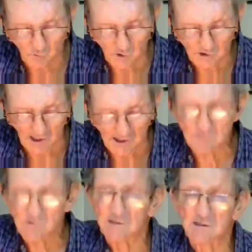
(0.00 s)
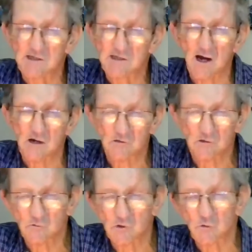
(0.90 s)
was aimed at a
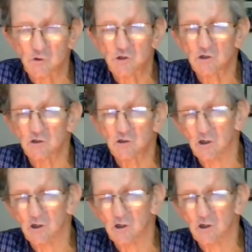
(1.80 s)
town which was